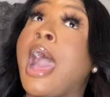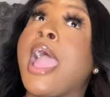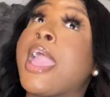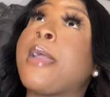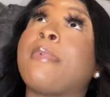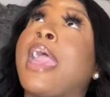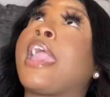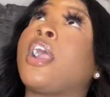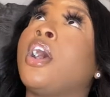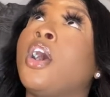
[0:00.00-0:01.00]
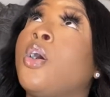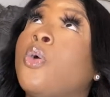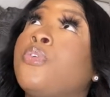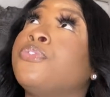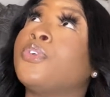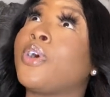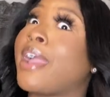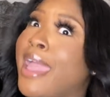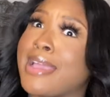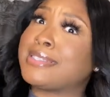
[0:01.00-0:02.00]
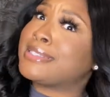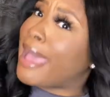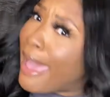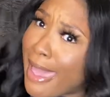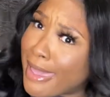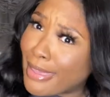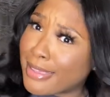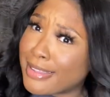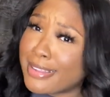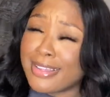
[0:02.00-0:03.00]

I am a hoe for a set.